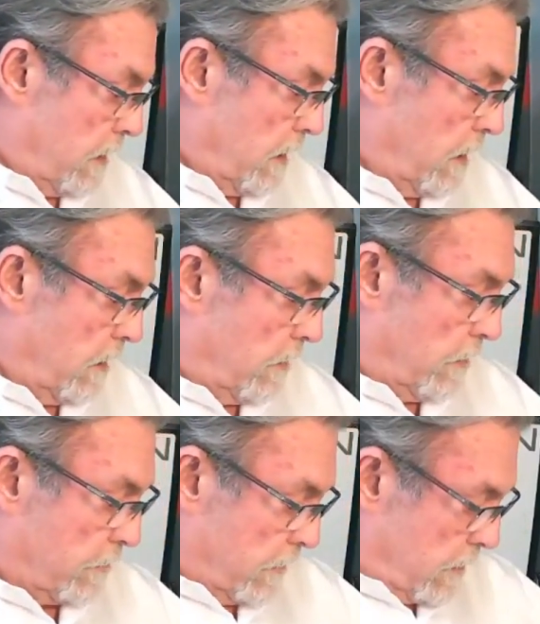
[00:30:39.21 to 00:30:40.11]
And
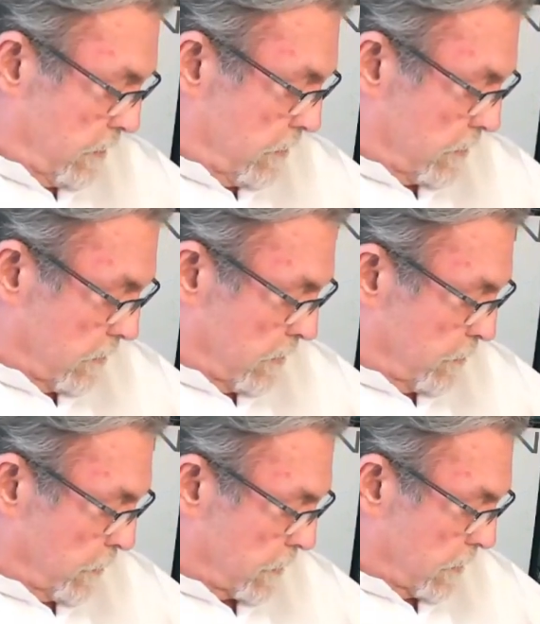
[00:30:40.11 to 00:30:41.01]
this is
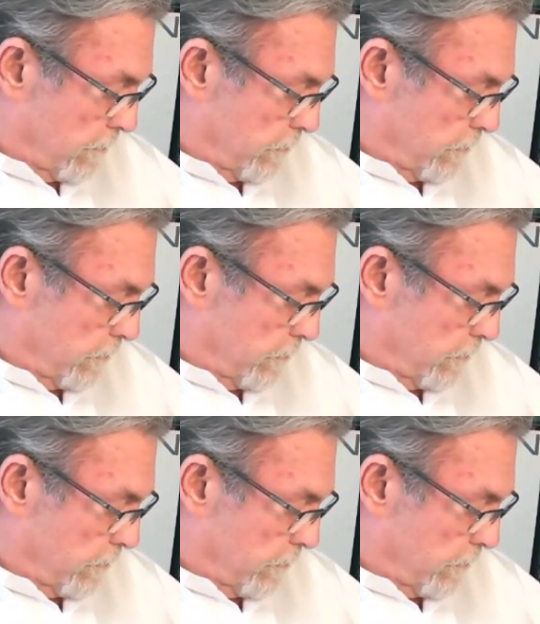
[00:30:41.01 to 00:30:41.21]
this was